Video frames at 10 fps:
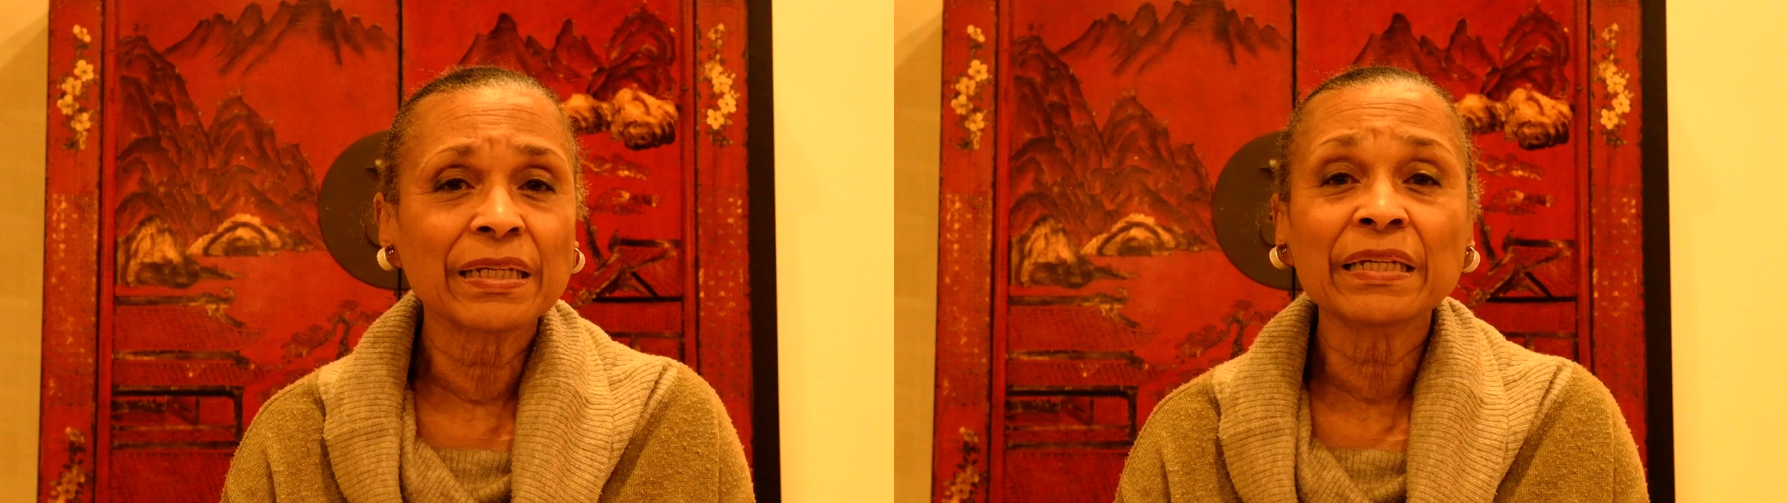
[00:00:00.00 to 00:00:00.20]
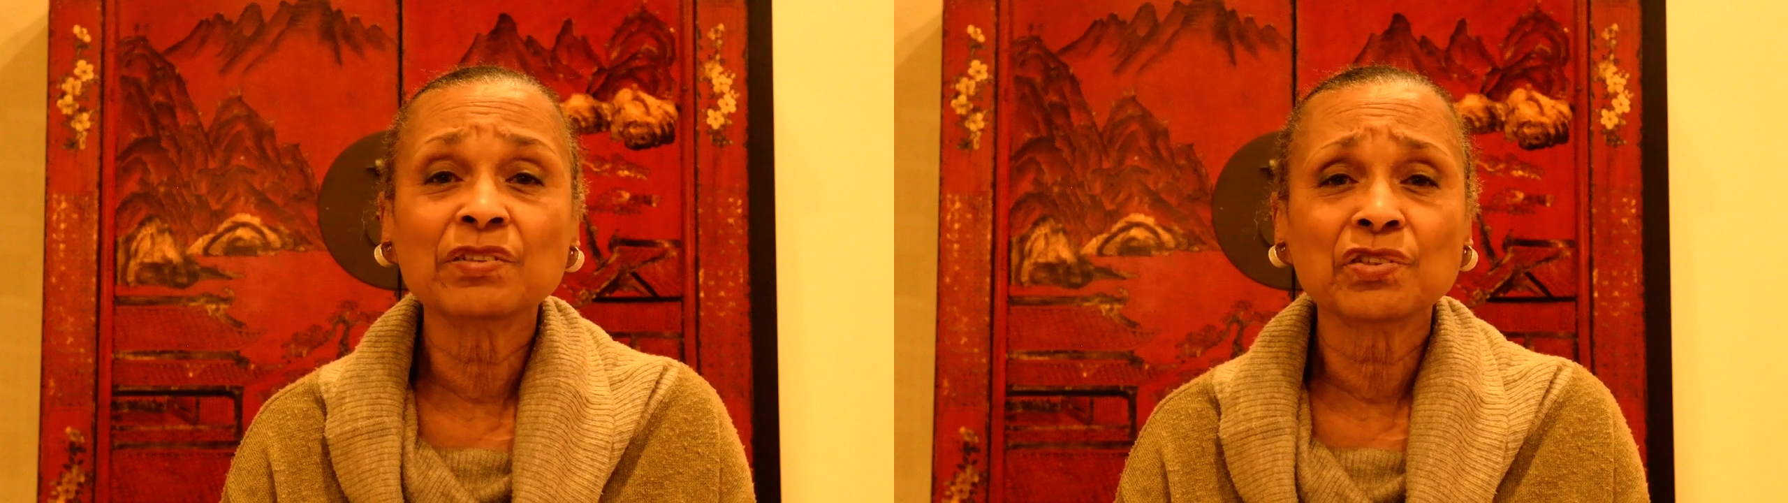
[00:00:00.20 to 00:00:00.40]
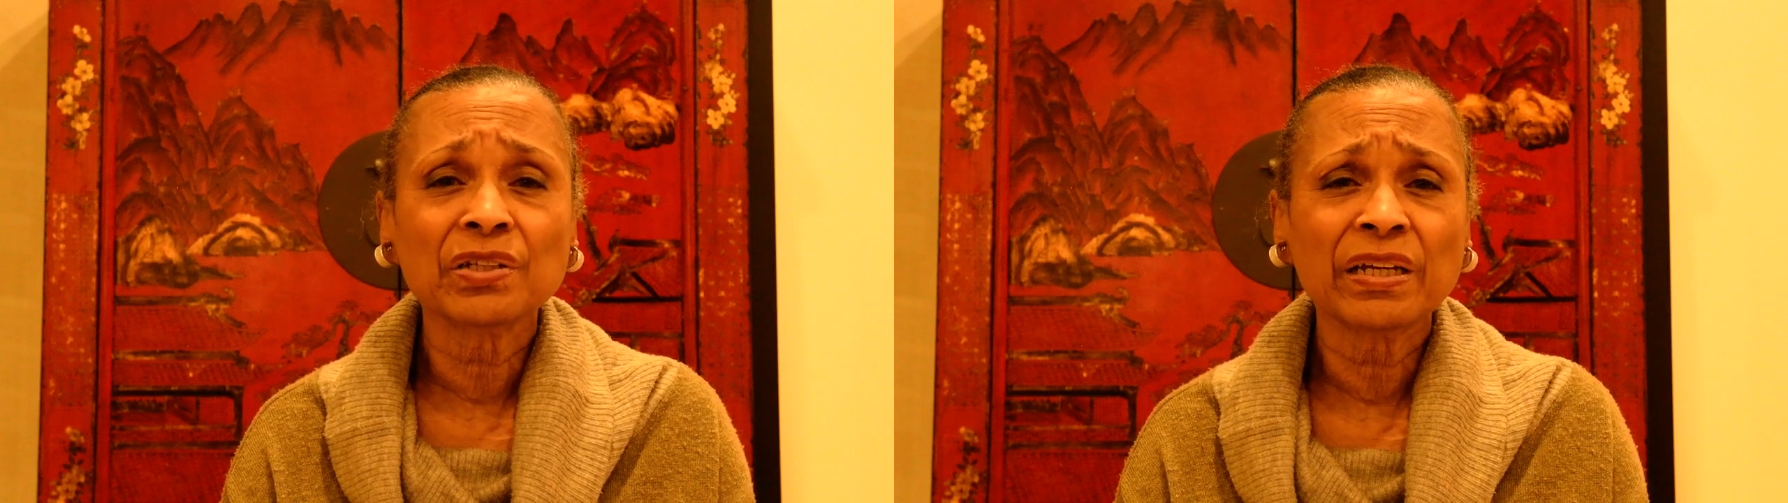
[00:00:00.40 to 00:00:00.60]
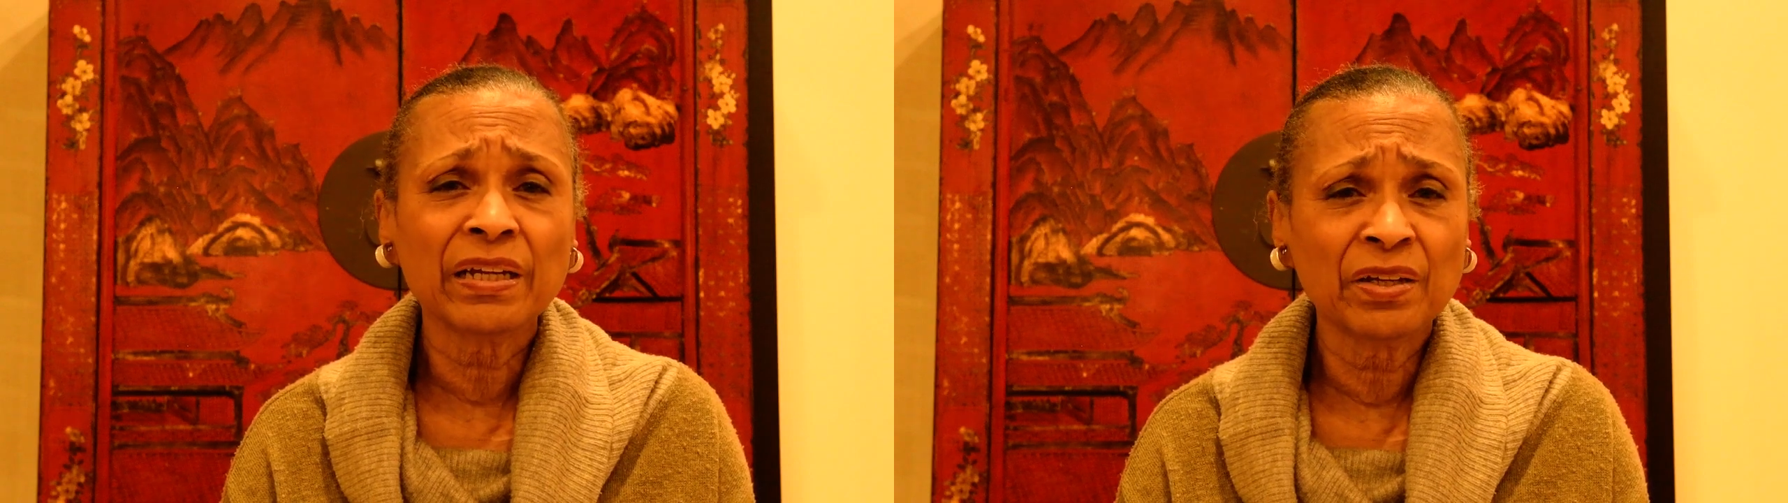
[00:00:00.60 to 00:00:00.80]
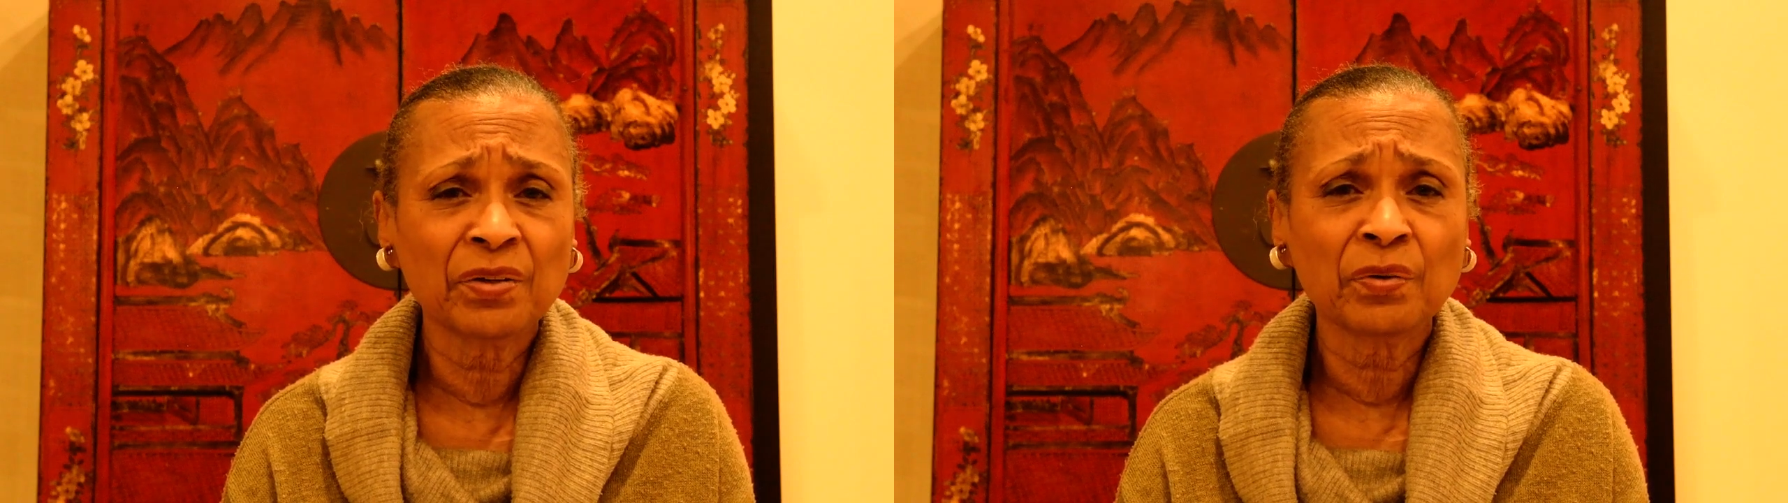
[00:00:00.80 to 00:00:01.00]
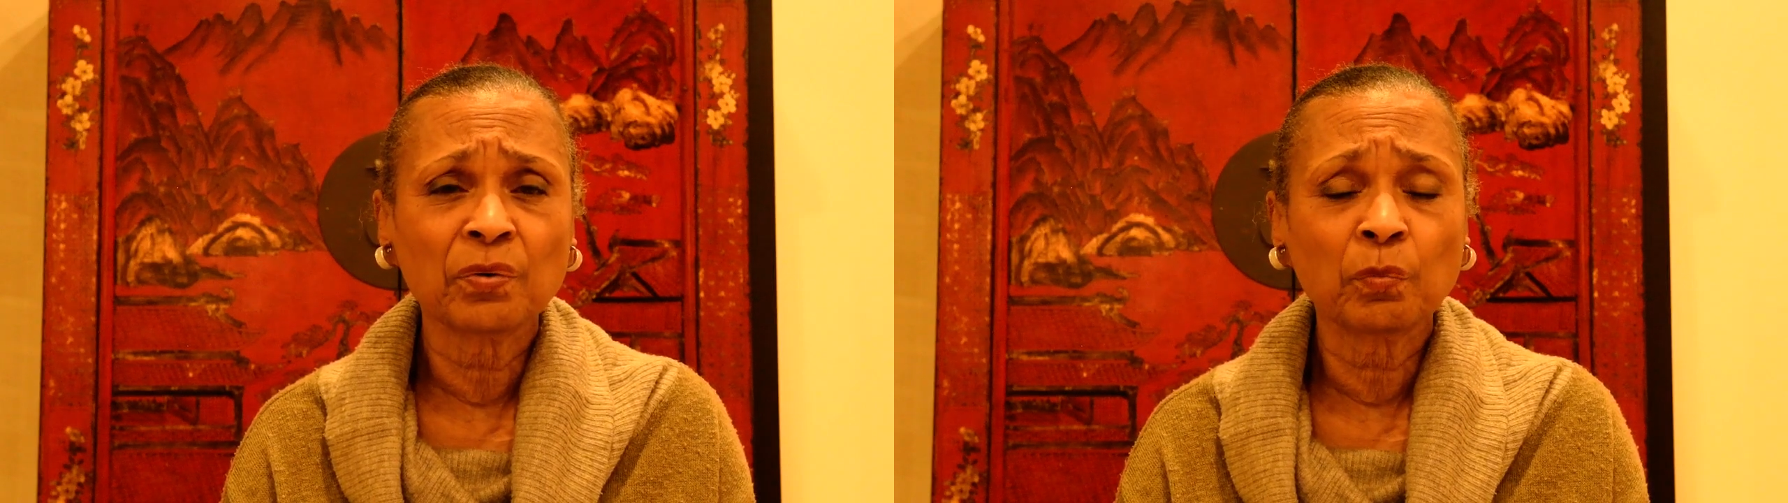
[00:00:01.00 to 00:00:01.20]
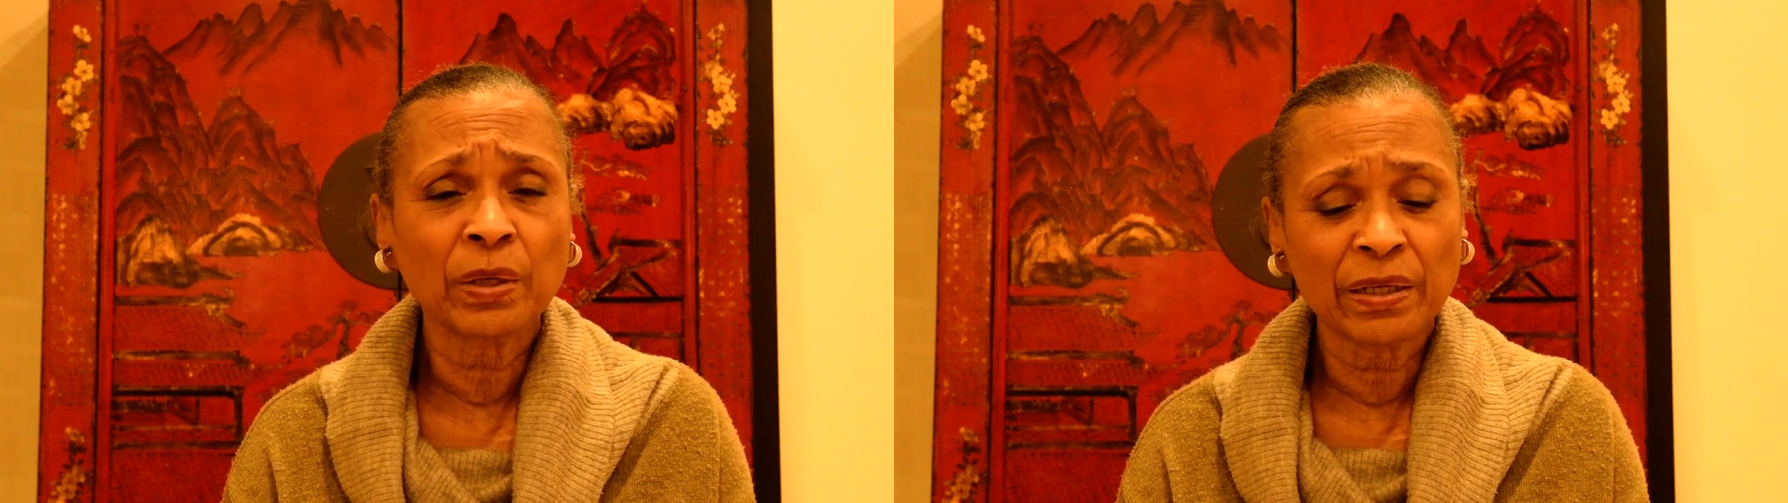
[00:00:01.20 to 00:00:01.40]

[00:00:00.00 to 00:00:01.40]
each hear one